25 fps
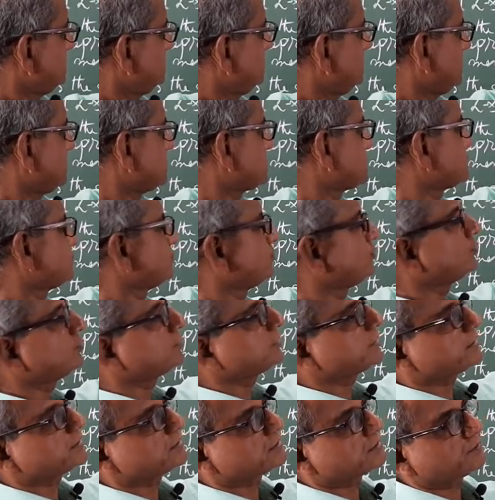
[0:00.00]
they
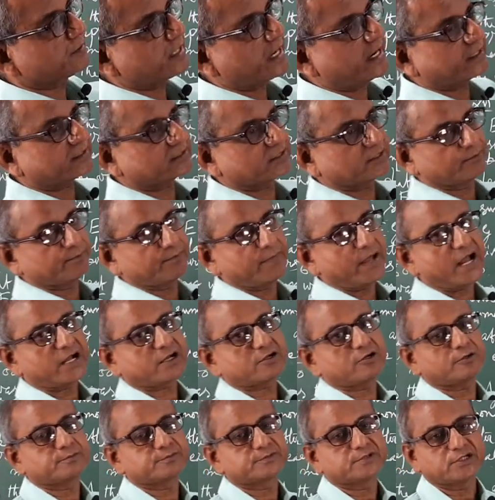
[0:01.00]
stood in the at the
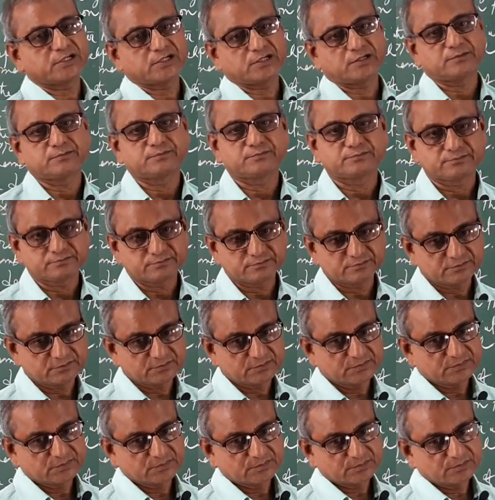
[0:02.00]
back of the
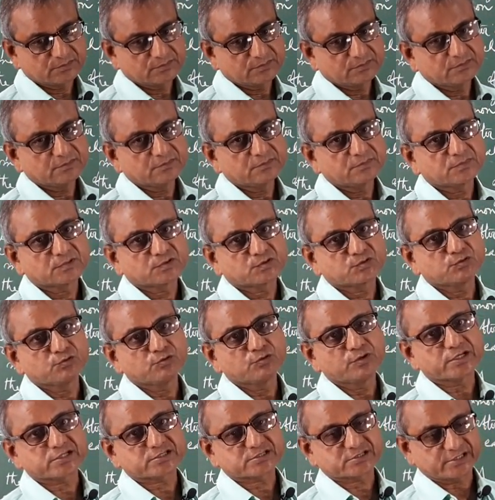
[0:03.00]

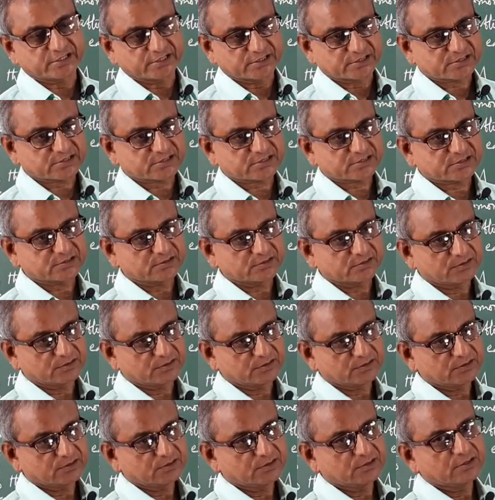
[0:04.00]
two estates.
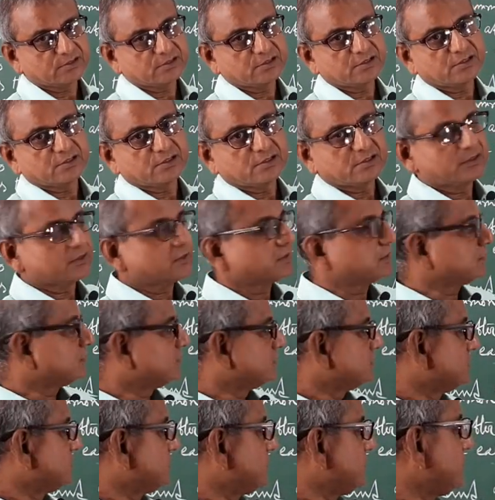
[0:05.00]

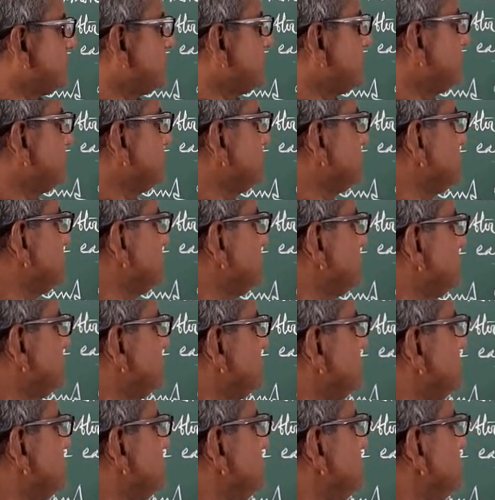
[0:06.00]
They
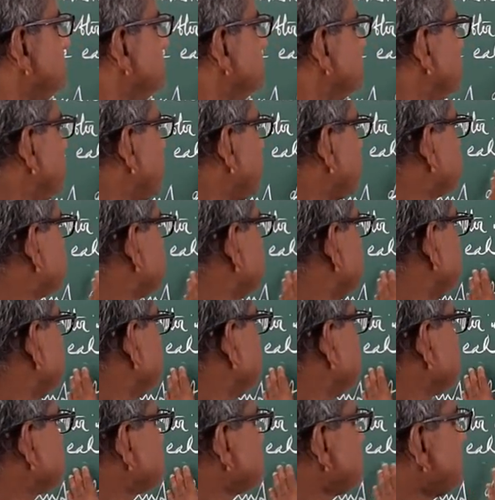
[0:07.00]
actually,
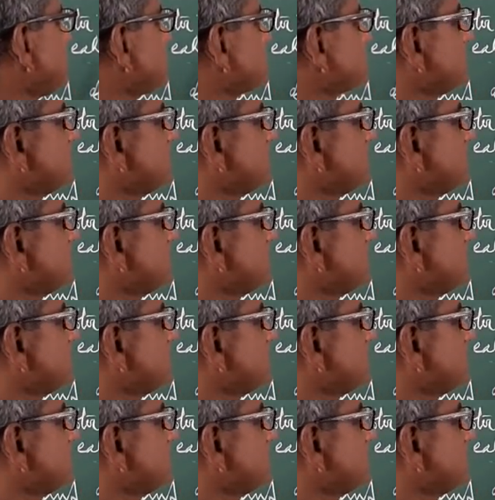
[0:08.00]
this was